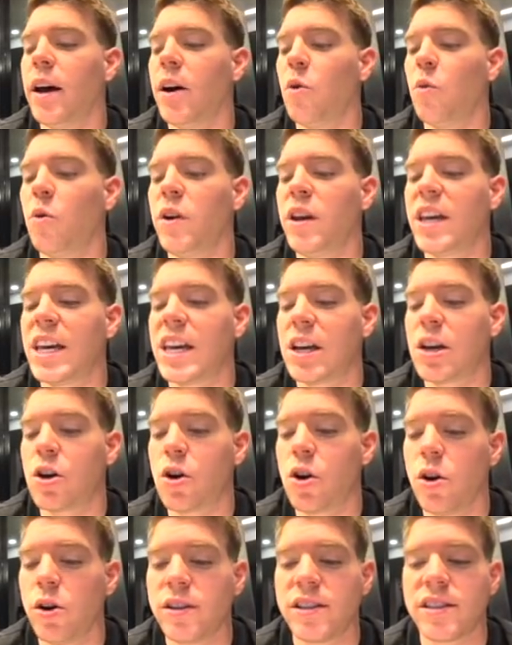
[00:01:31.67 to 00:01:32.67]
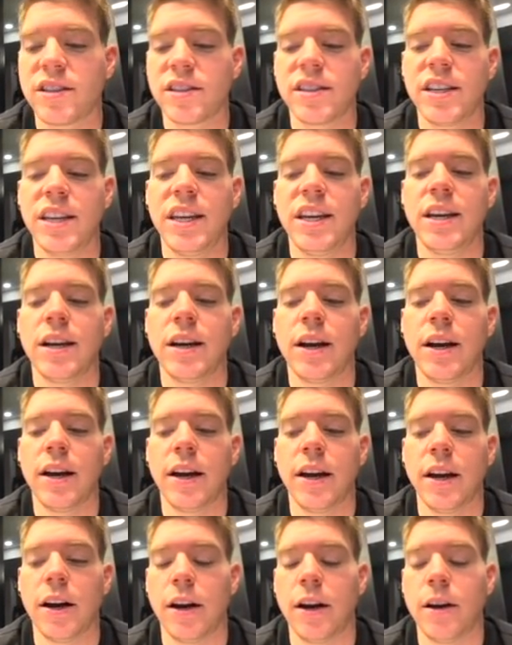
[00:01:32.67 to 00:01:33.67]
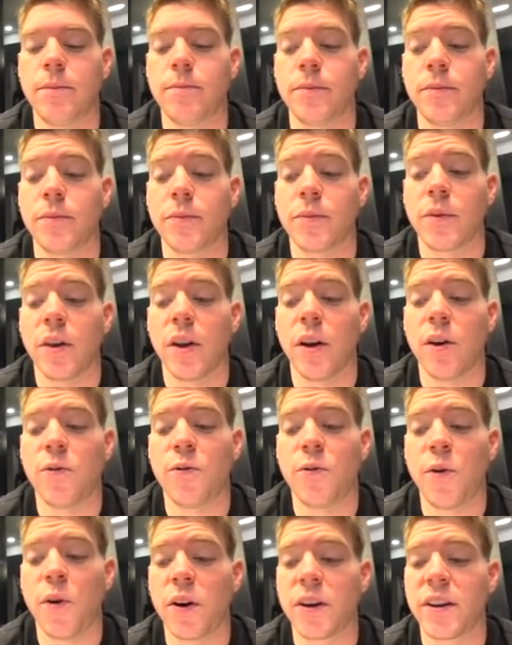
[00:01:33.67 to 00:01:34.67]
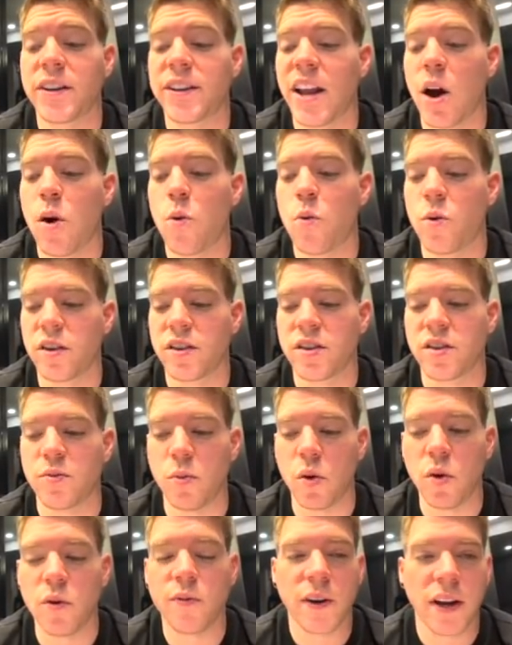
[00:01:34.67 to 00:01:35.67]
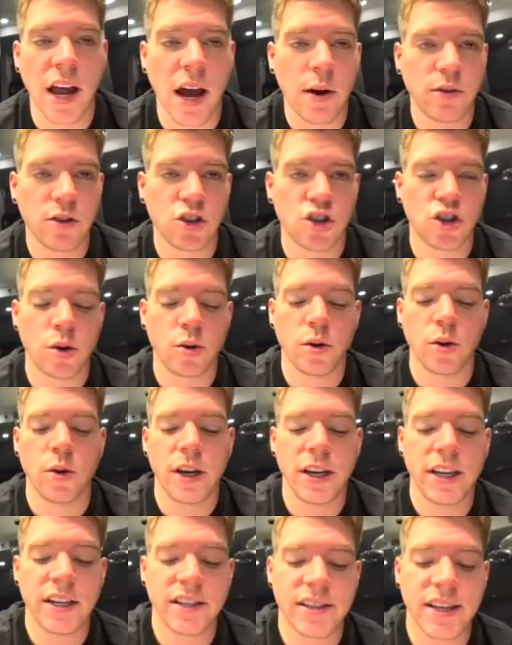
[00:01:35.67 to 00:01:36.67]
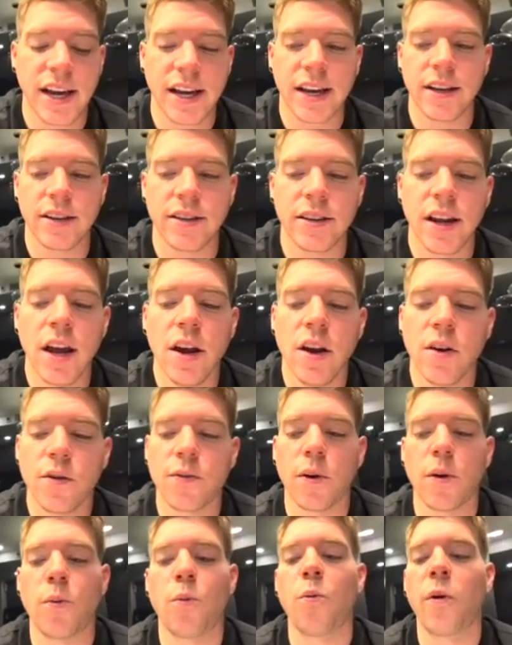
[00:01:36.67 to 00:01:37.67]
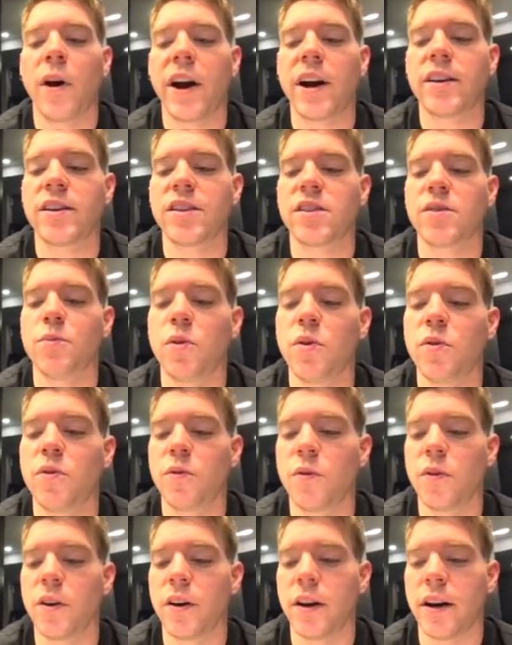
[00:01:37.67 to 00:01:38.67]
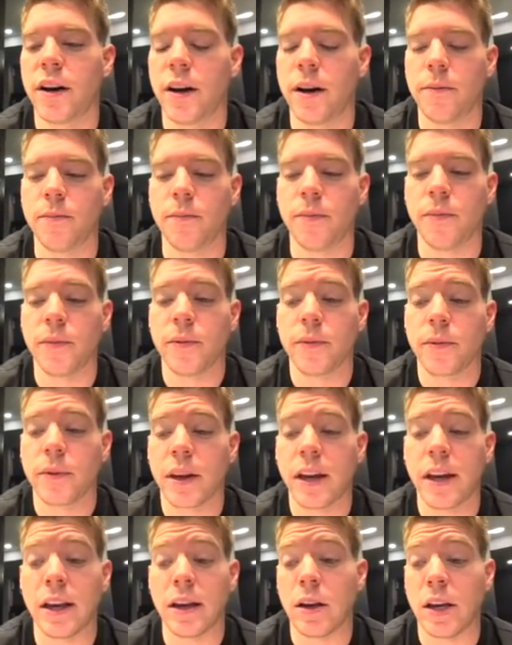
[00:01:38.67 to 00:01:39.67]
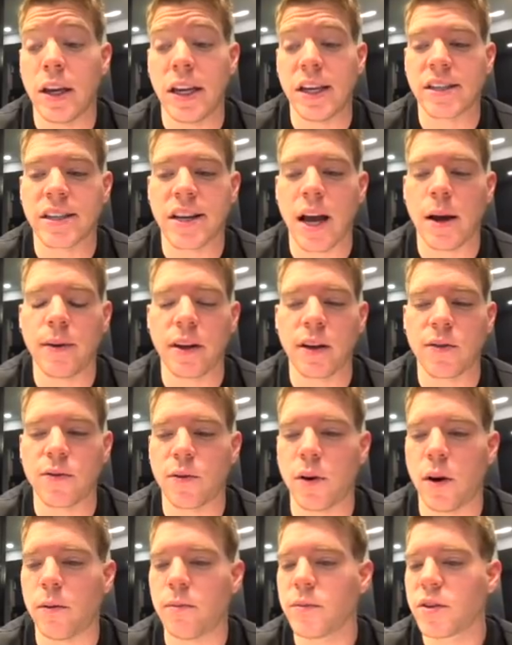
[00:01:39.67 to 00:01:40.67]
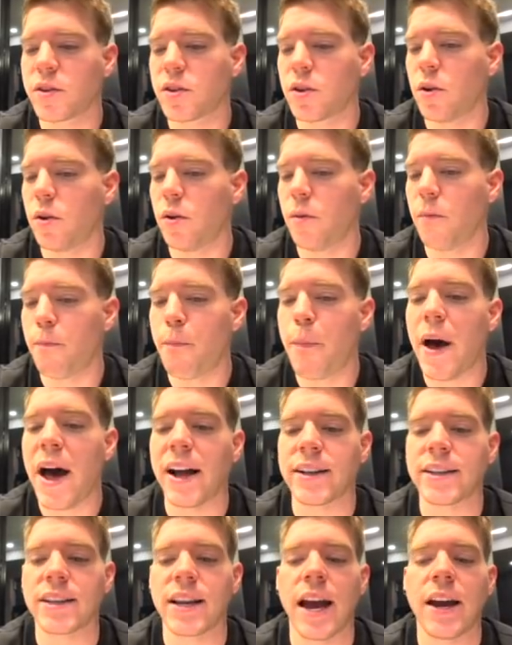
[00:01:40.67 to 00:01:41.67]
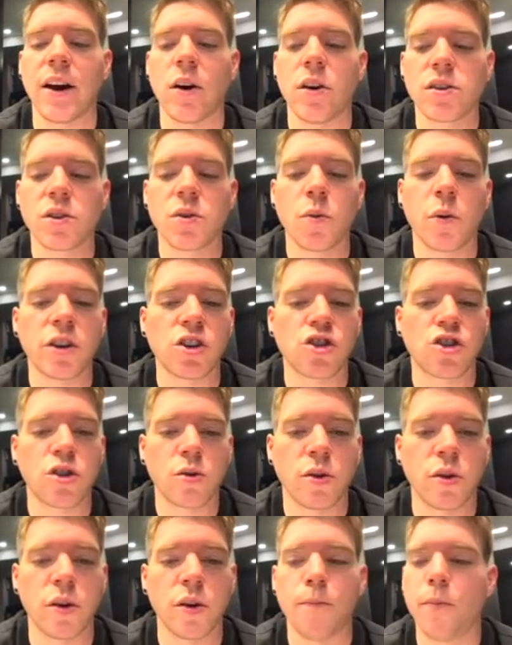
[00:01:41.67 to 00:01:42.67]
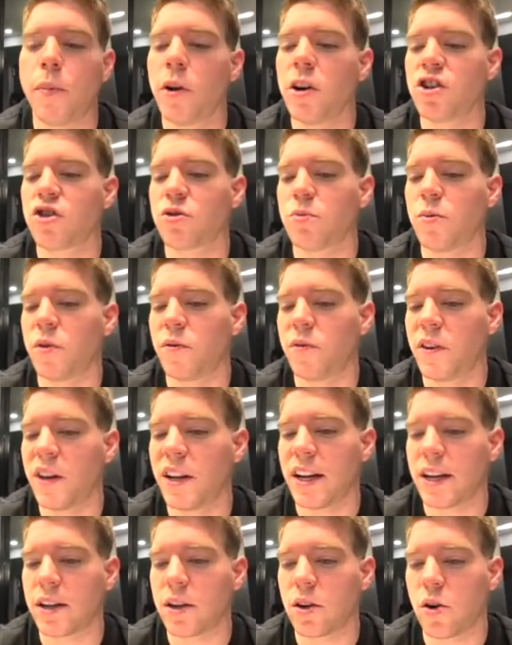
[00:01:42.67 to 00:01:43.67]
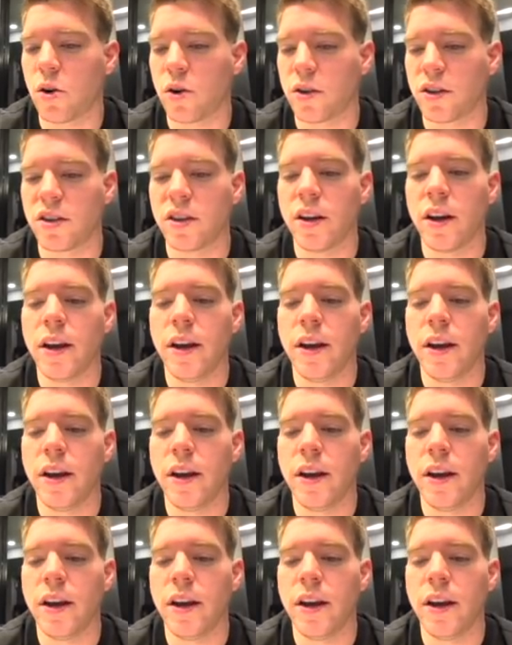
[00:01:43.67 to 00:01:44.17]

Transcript: we could see a further downwards move, and I will show you in a second from where this move is coming from. So, but I also want to show you a bullish move here that could